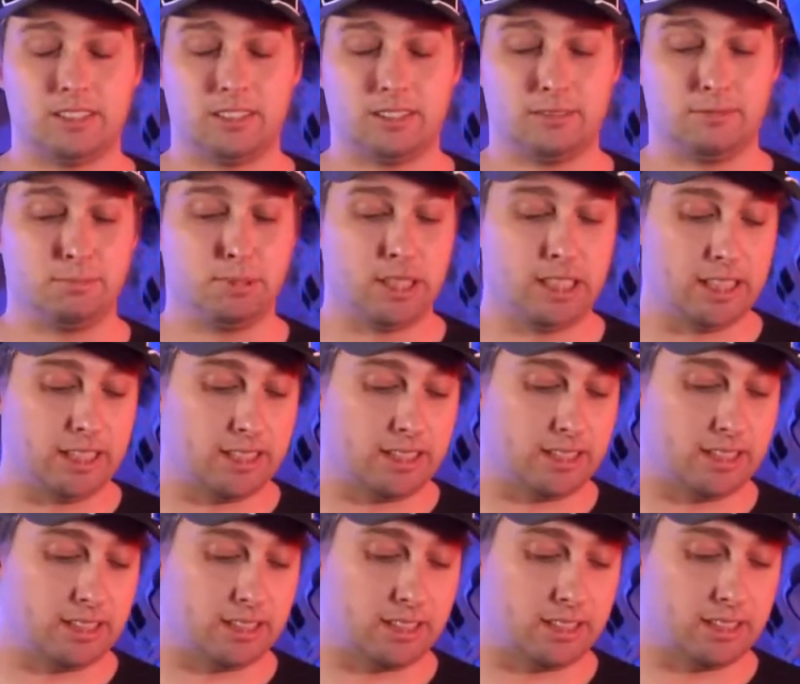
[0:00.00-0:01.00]
But
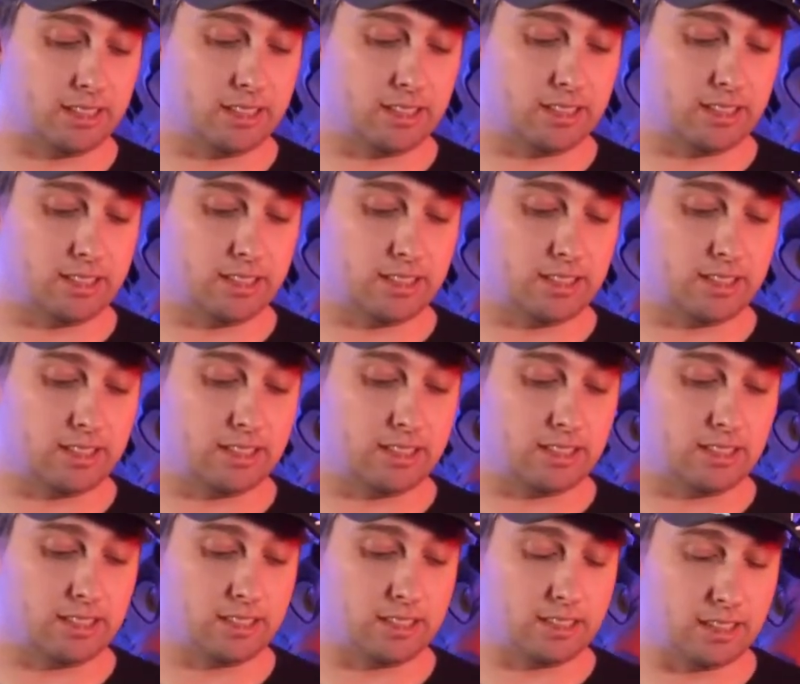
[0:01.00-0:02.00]

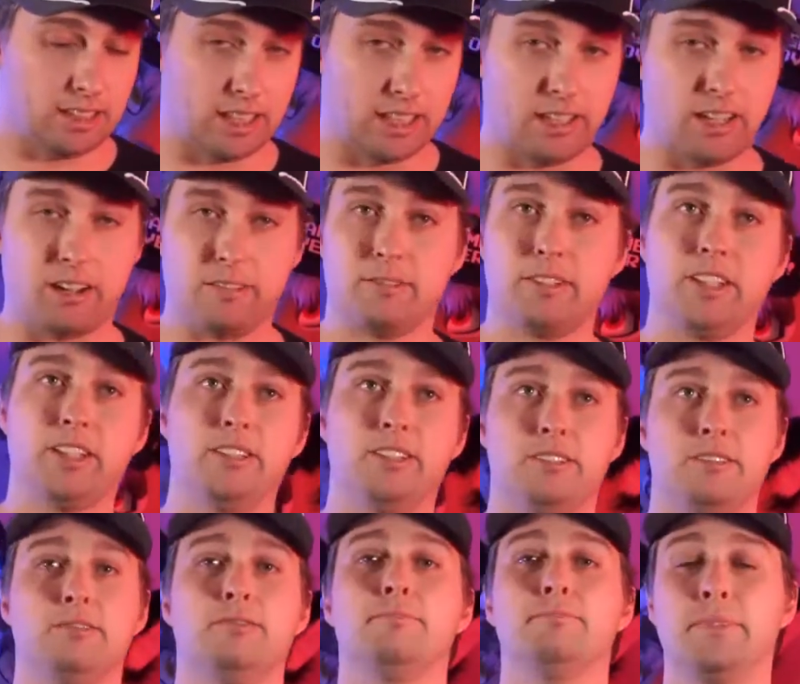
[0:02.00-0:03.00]
I really
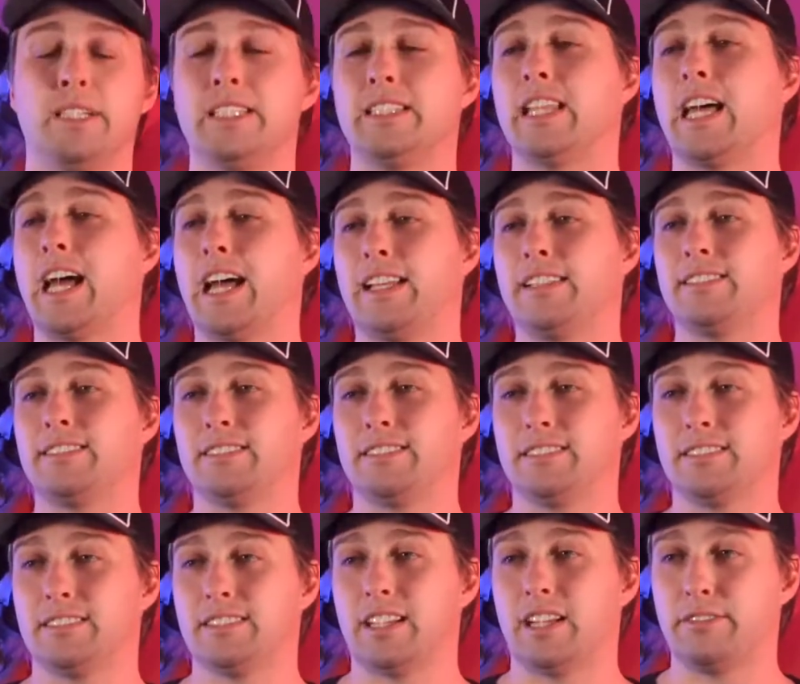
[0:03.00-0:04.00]
do mean that.
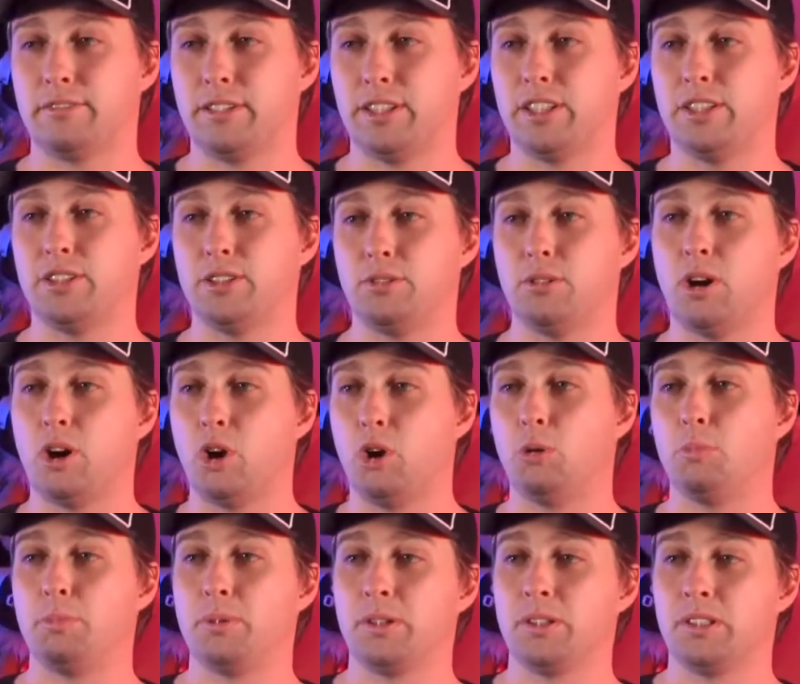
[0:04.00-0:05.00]
I really do
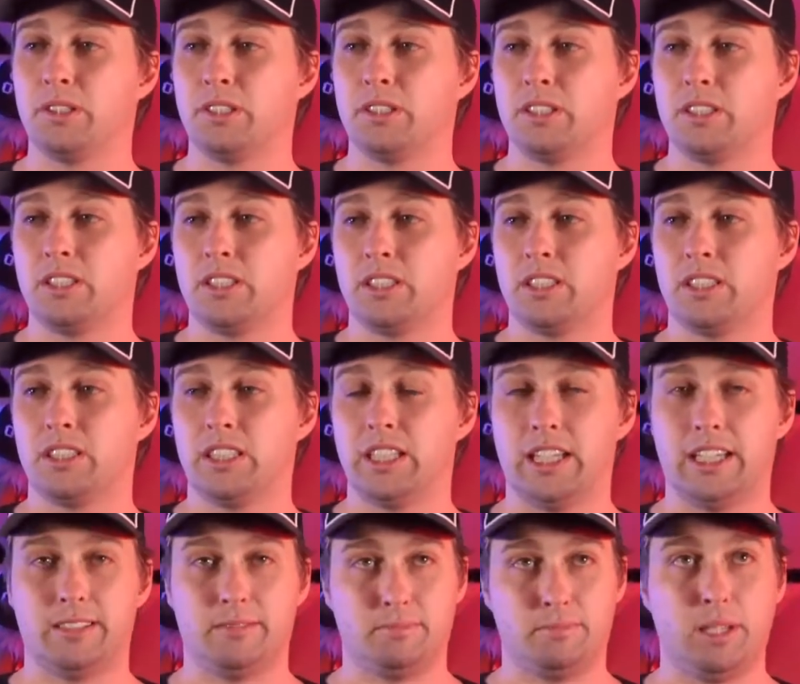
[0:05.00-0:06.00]
hope
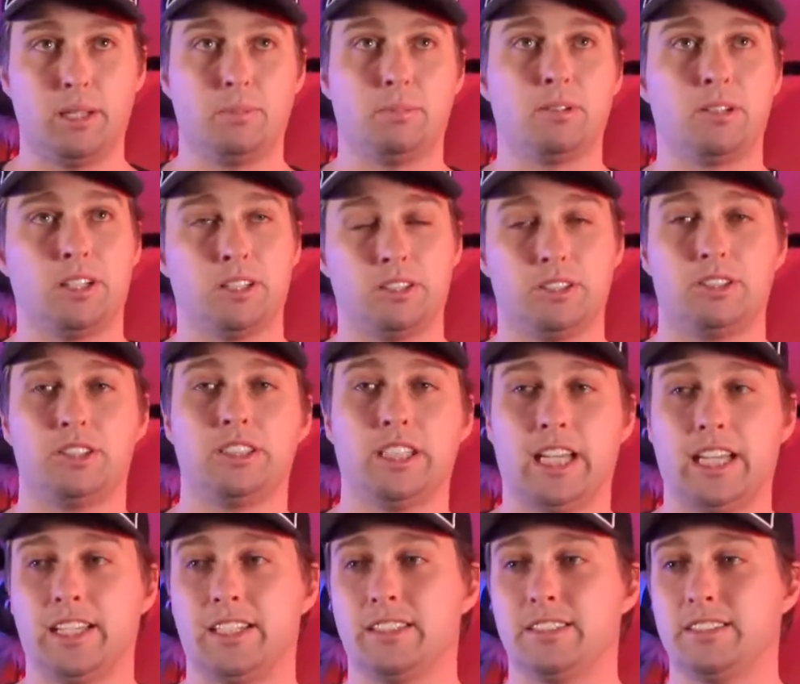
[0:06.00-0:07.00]
that people
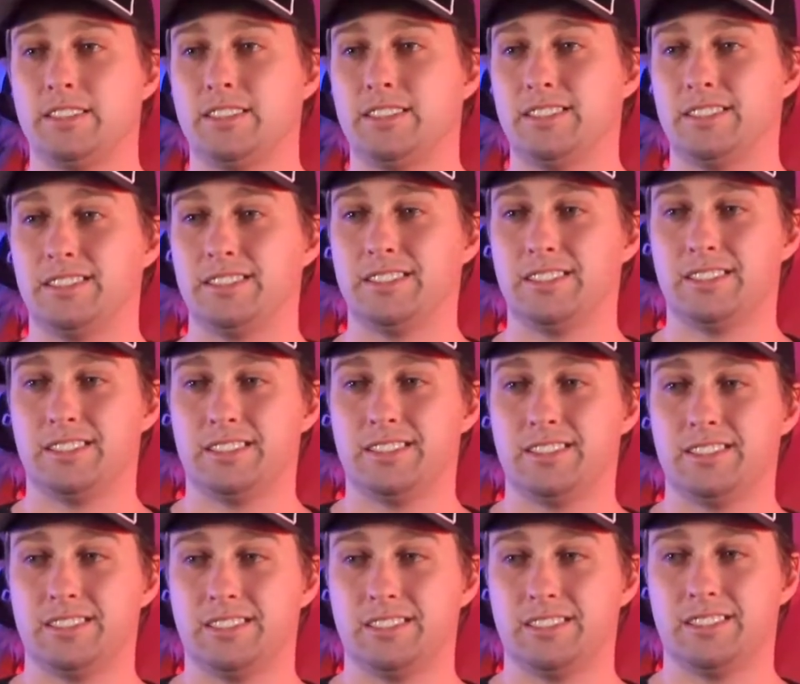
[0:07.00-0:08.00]
understand
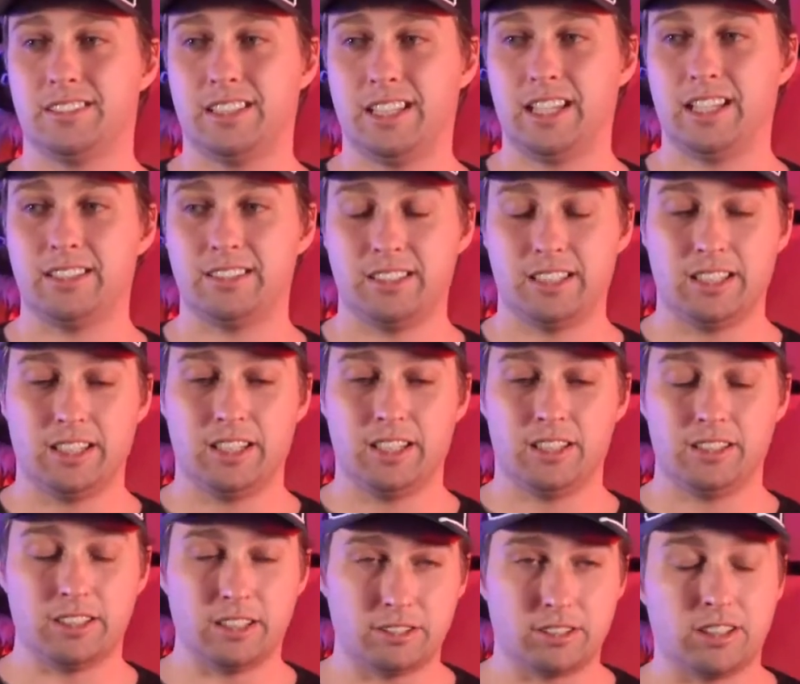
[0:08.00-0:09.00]
that
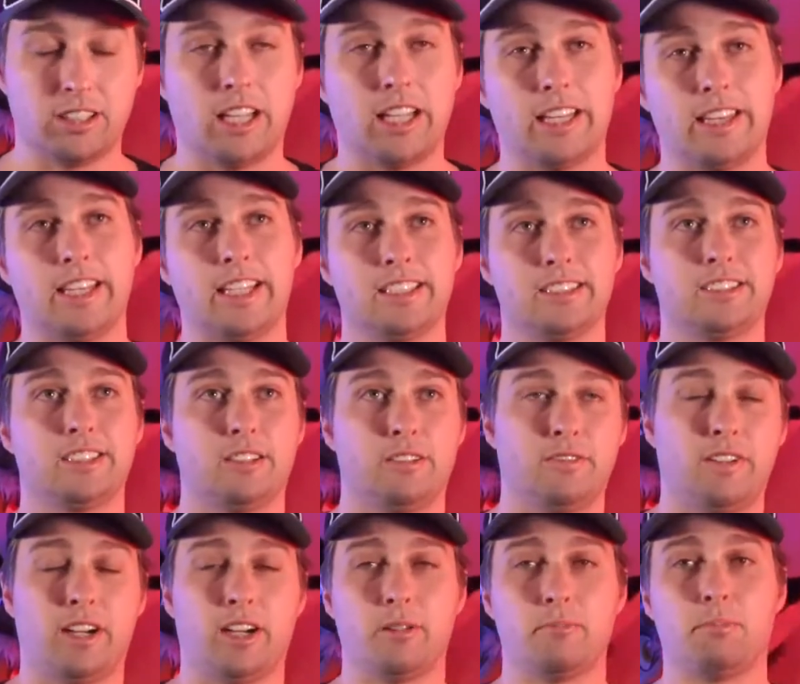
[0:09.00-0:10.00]
there's a lot of things that are
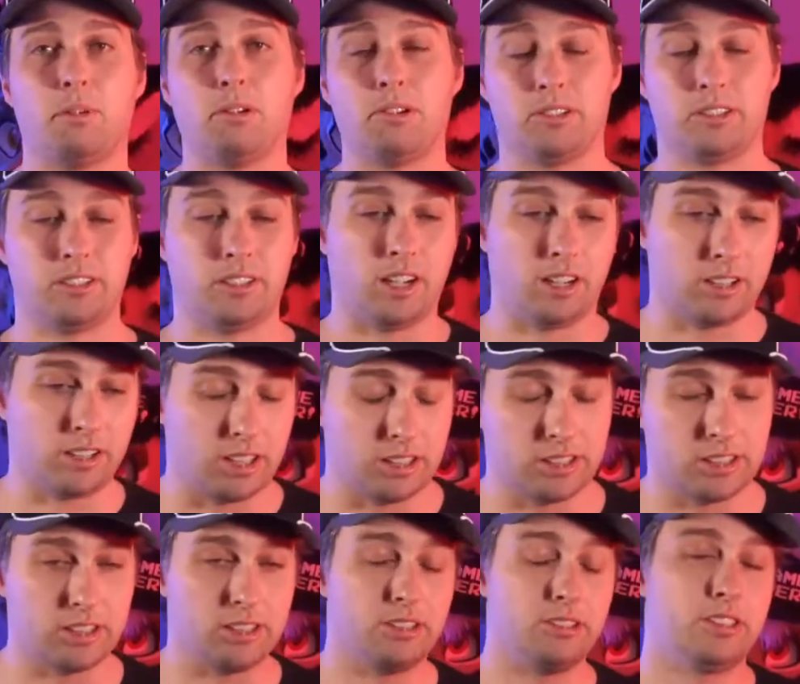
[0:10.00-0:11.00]
very important. Our
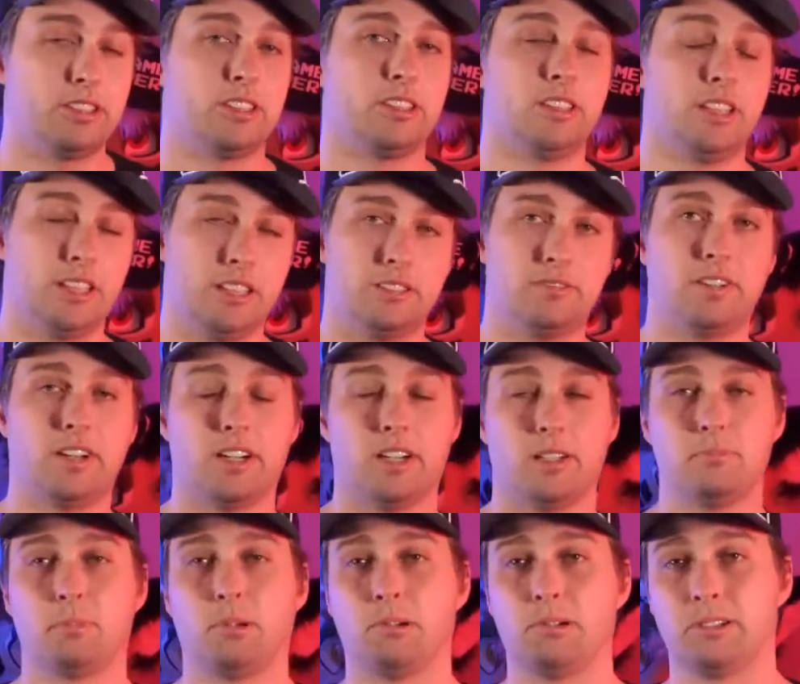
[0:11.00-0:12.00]
Constitution is very
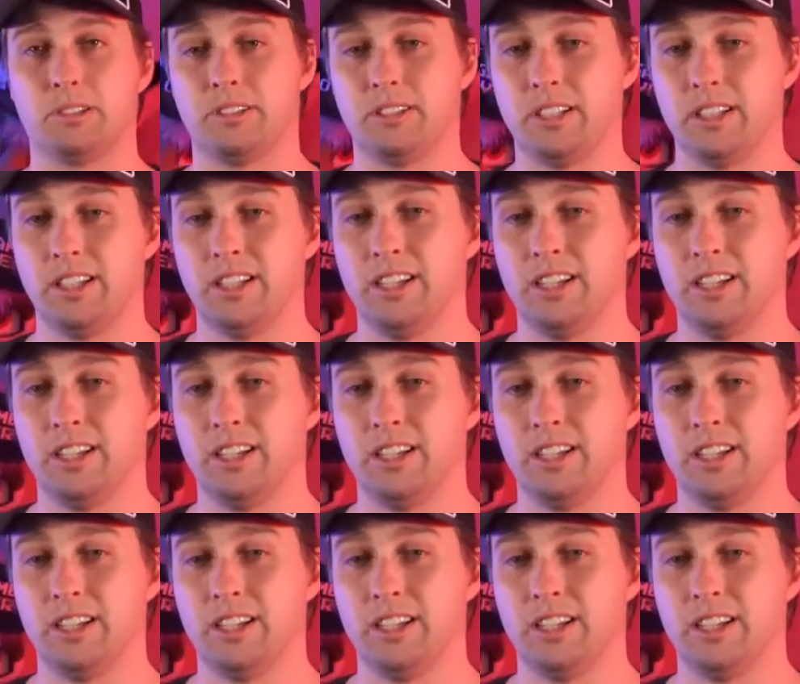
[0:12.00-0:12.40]
important.